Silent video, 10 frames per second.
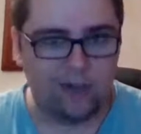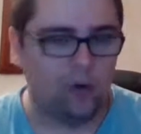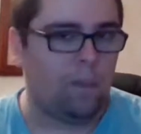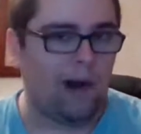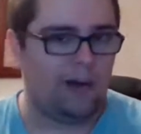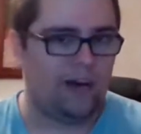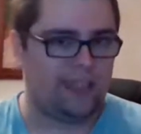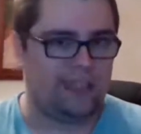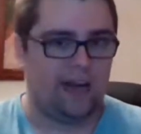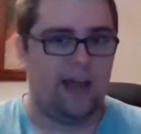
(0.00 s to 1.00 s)
that your partner
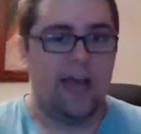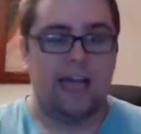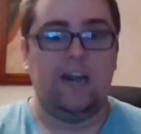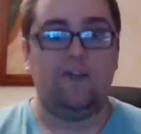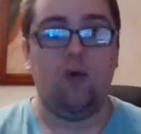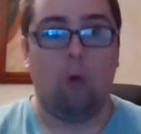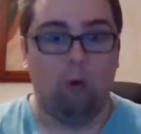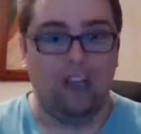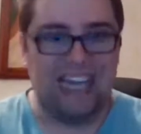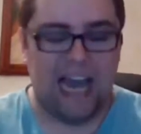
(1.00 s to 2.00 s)
has done. And if you
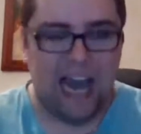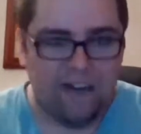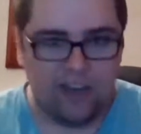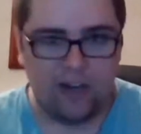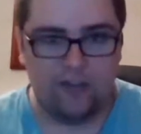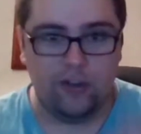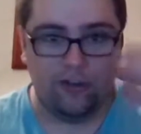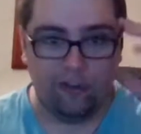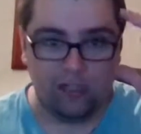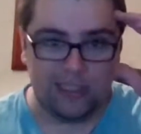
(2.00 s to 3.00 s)
only have, and if
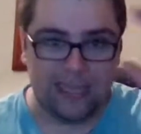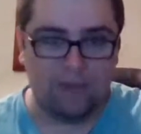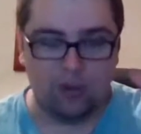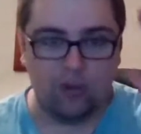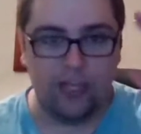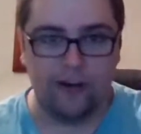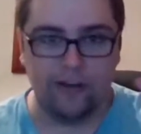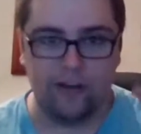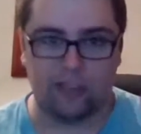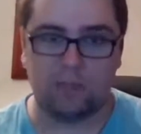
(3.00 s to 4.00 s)
the first time that that you hear
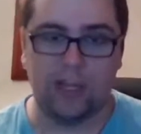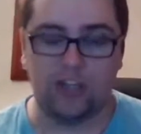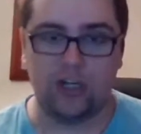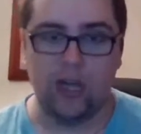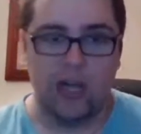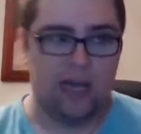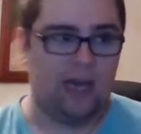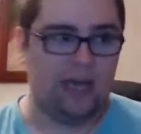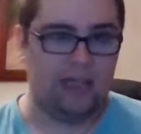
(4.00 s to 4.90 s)
in your speech. Uh,